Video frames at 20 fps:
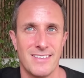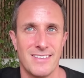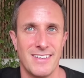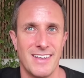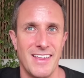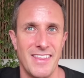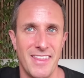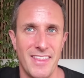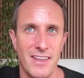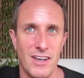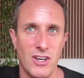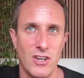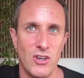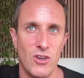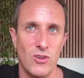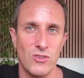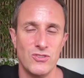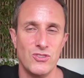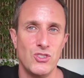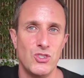And the
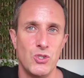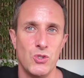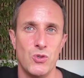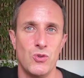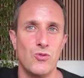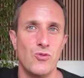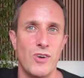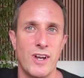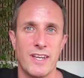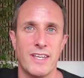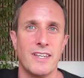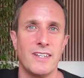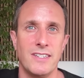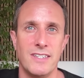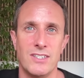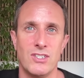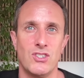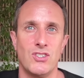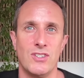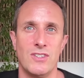non-dual
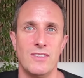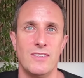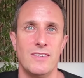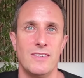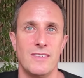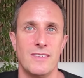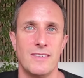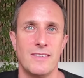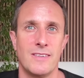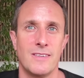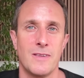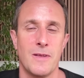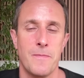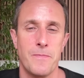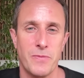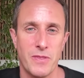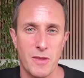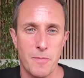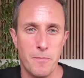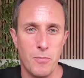recognition
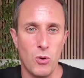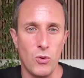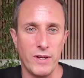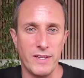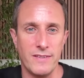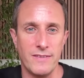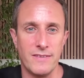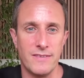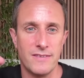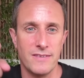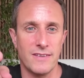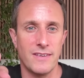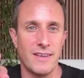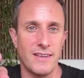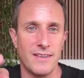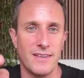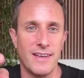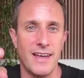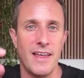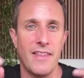points
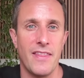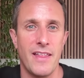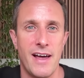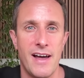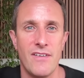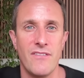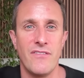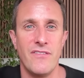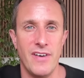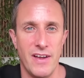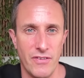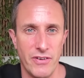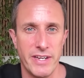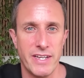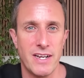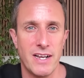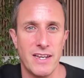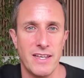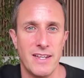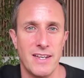at that very
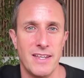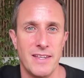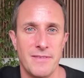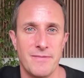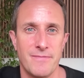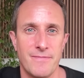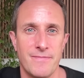clearly.